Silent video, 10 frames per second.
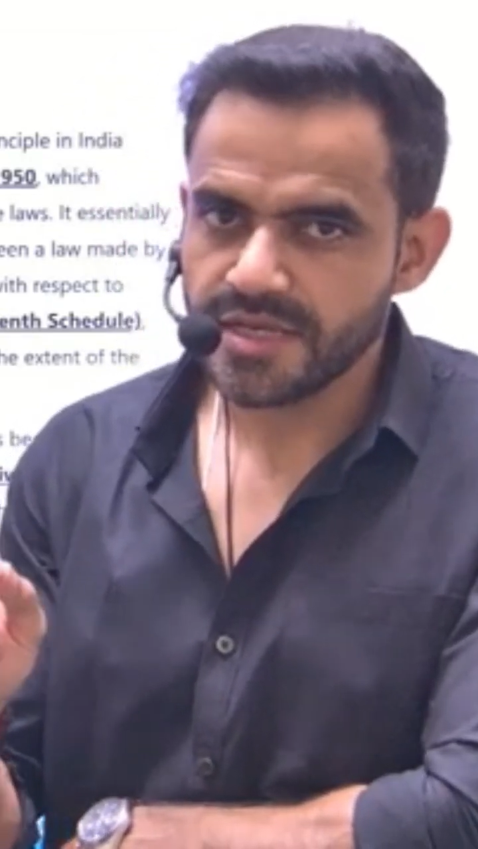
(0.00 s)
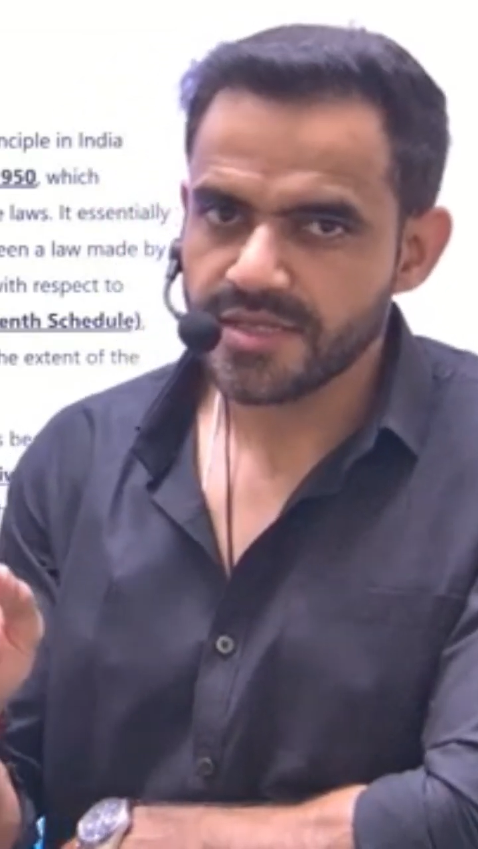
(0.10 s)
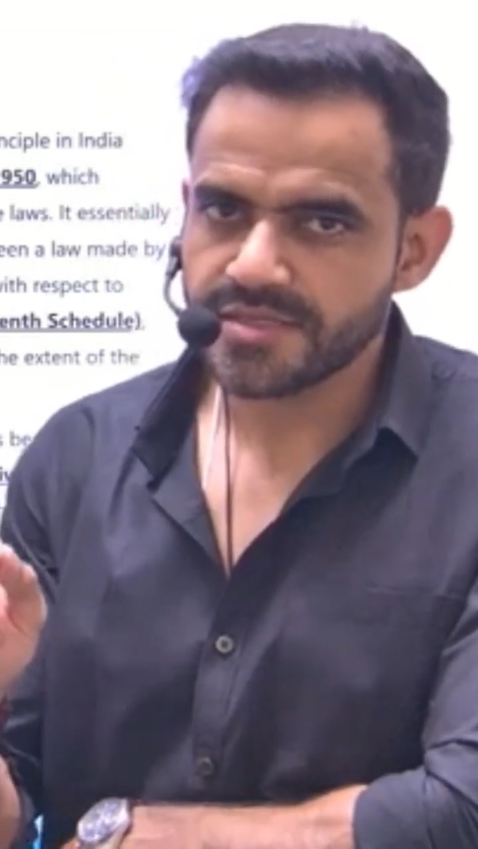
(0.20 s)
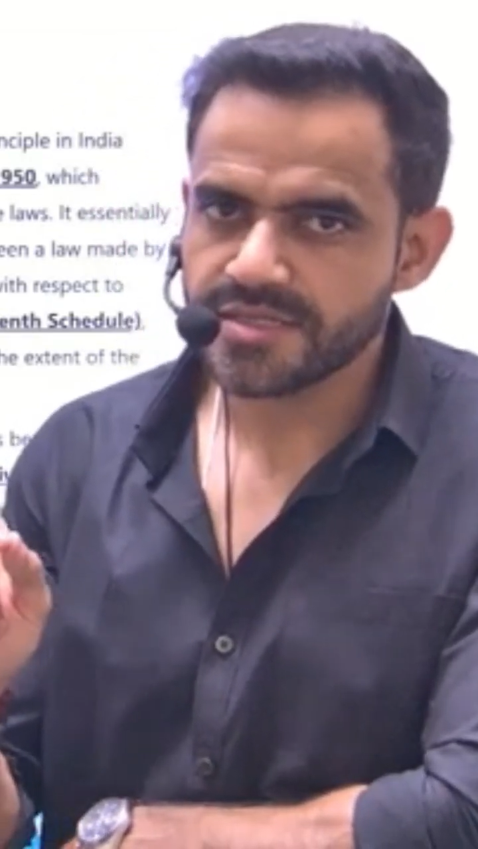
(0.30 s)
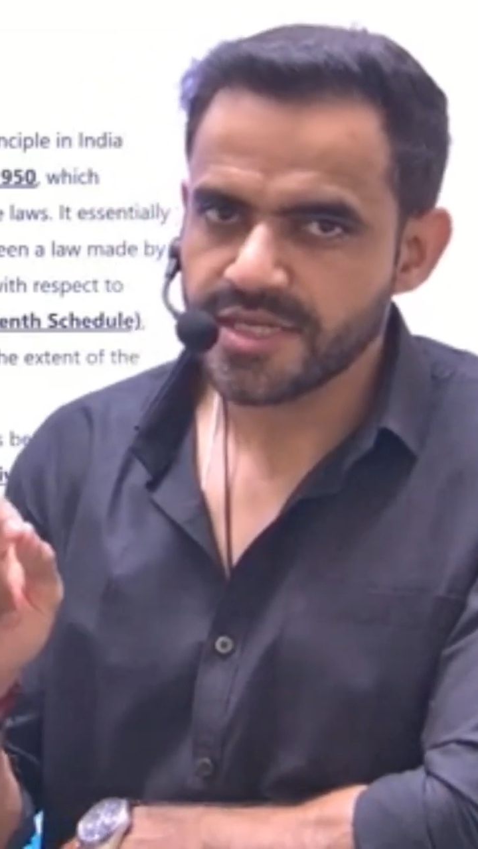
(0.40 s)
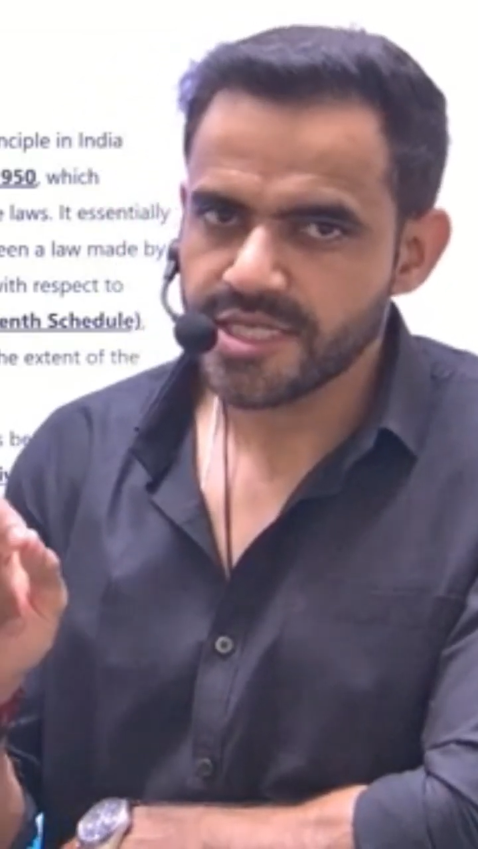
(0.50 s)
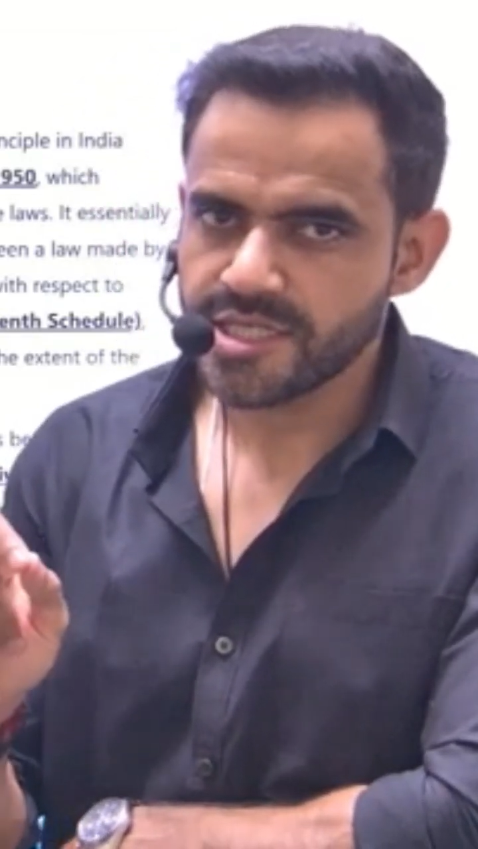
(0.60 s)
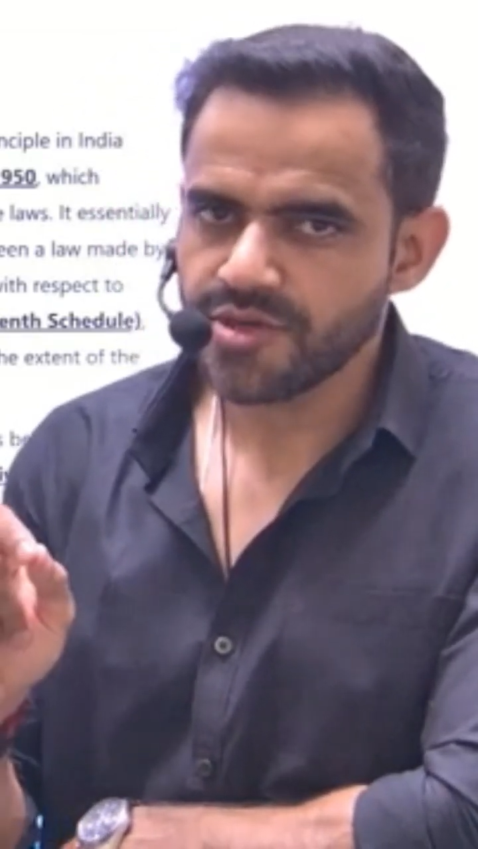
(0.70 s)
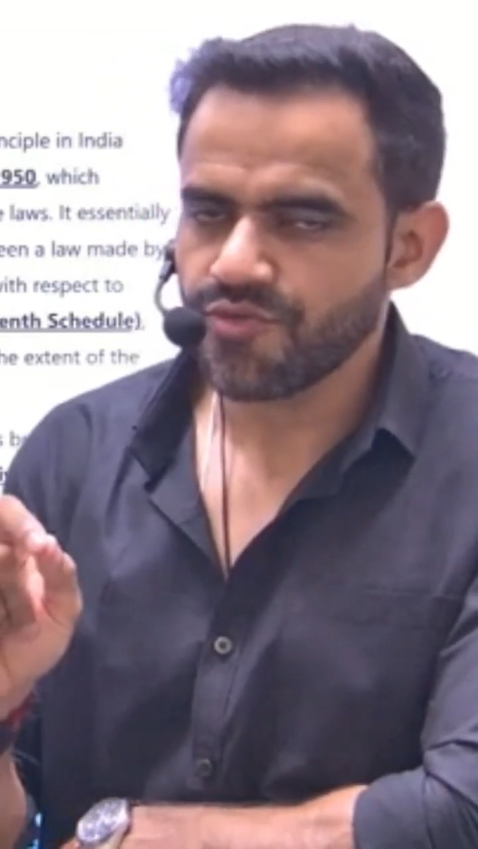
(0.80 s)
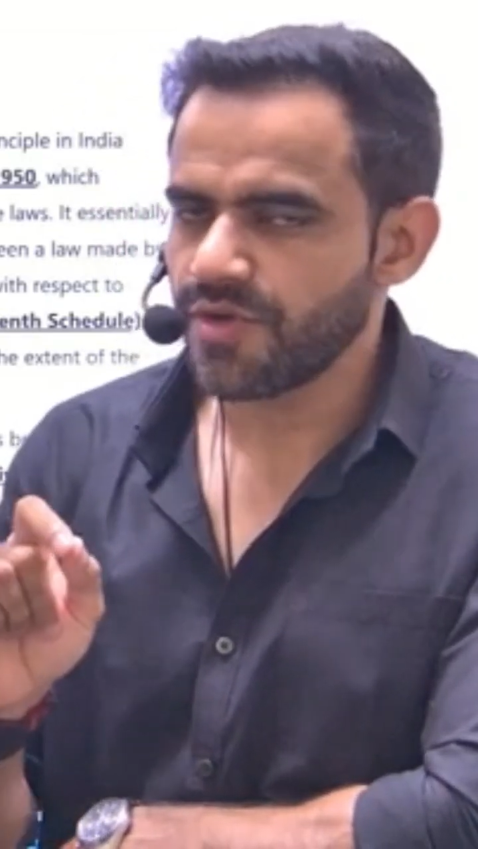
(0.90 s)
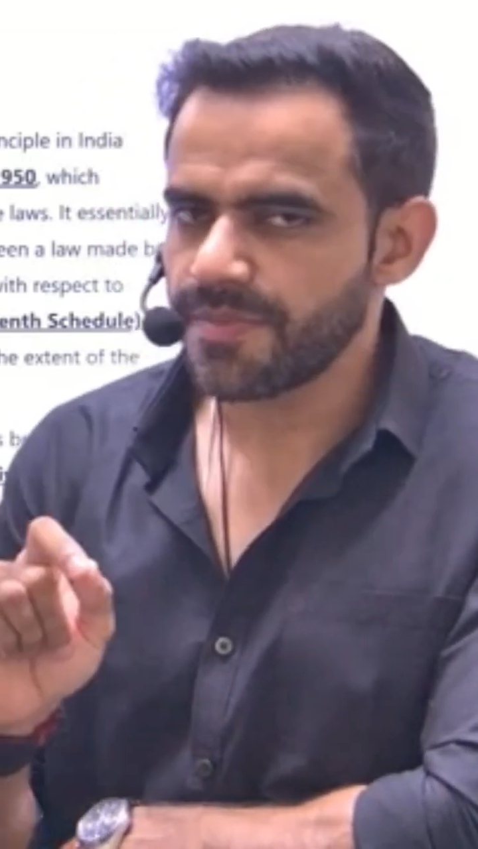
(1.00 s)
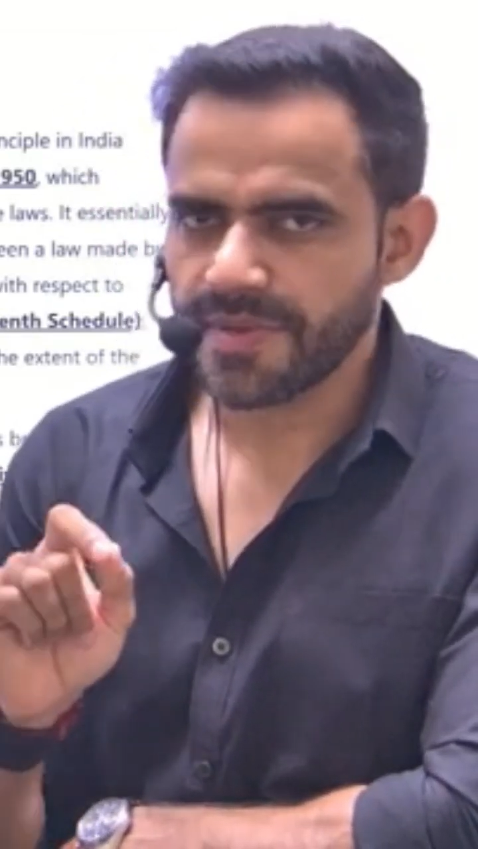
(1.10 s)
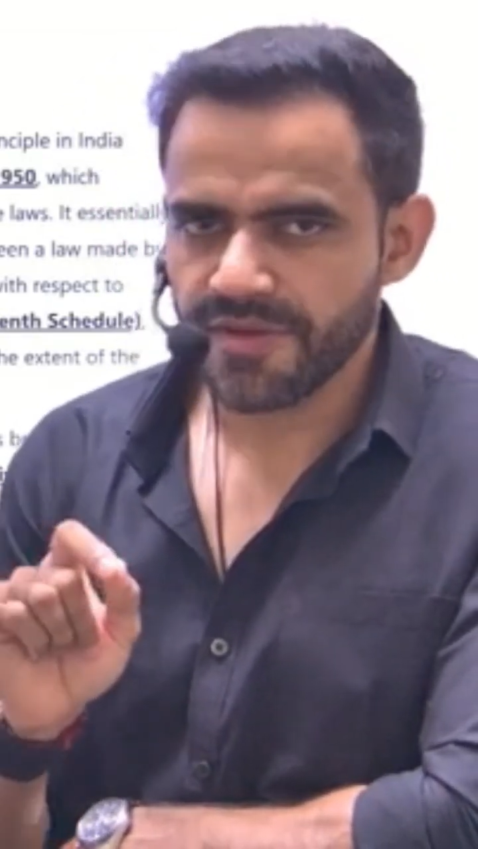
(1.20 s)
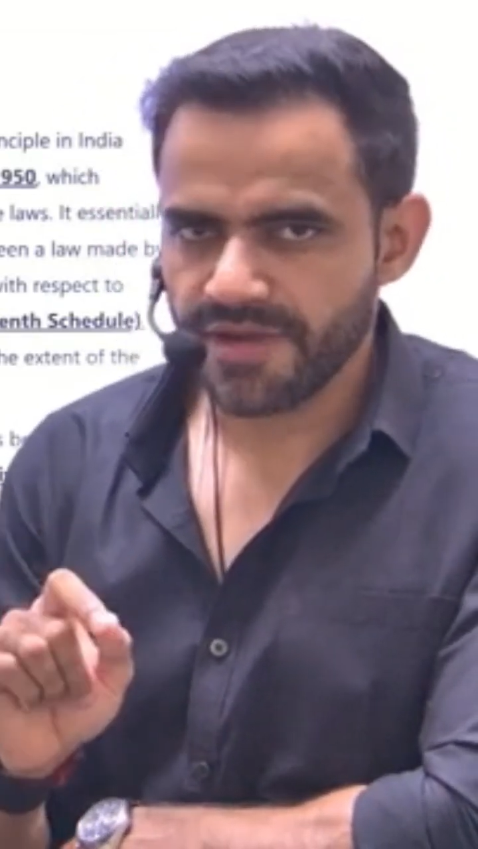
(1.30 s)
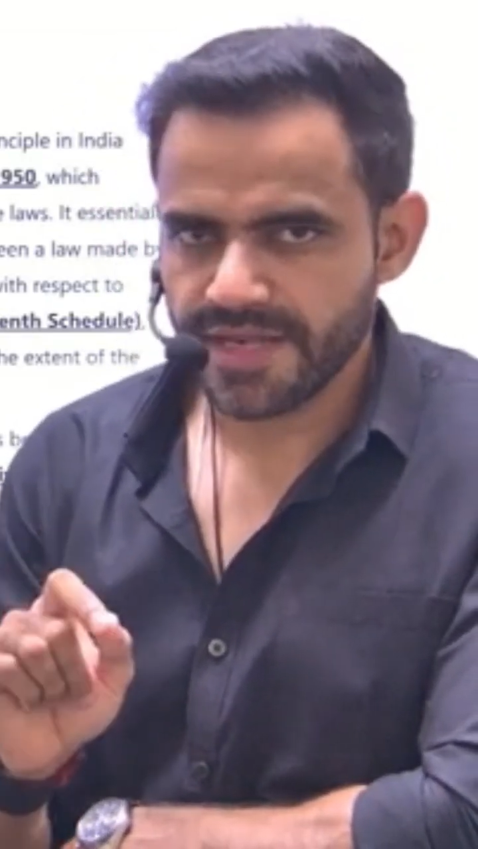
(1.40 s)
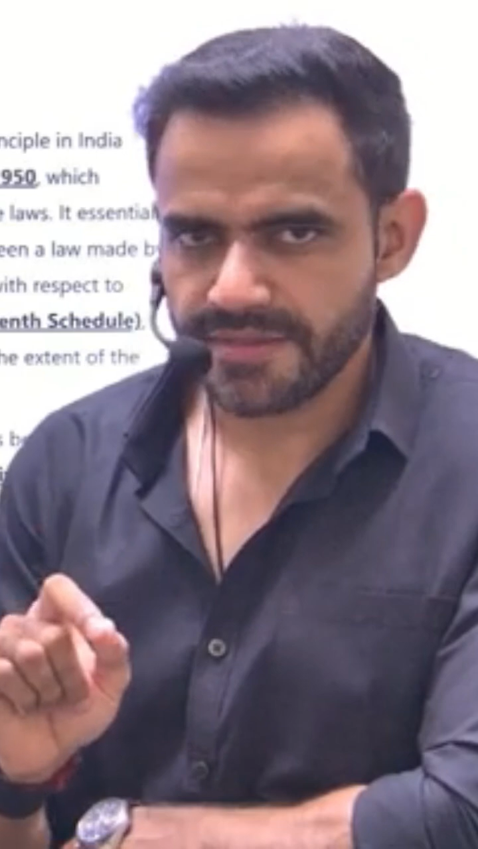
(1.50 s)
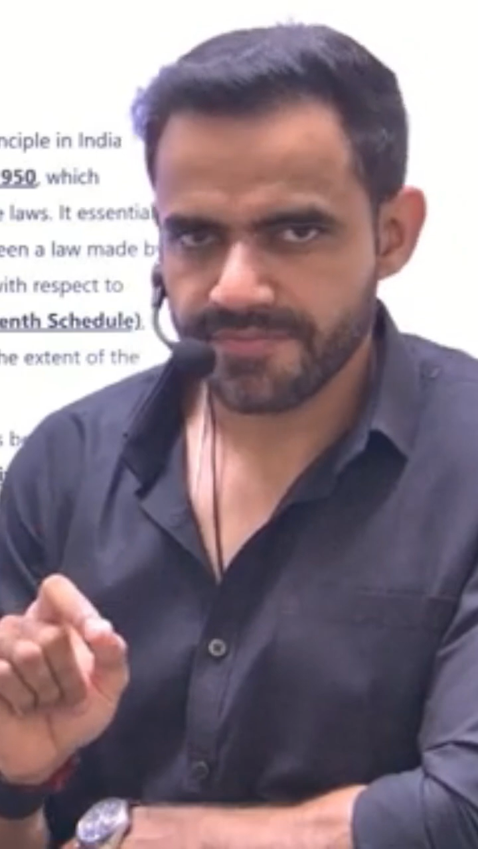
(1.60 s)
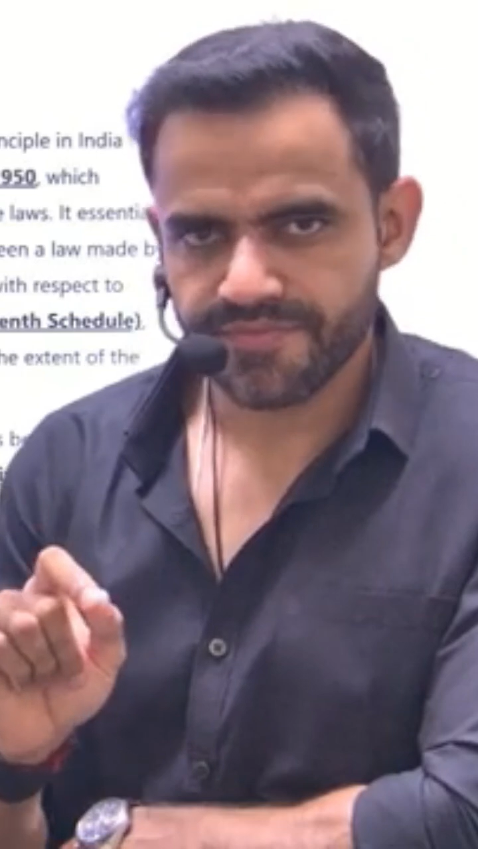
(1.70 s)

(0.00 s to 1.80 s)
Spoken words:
legislation will prevail.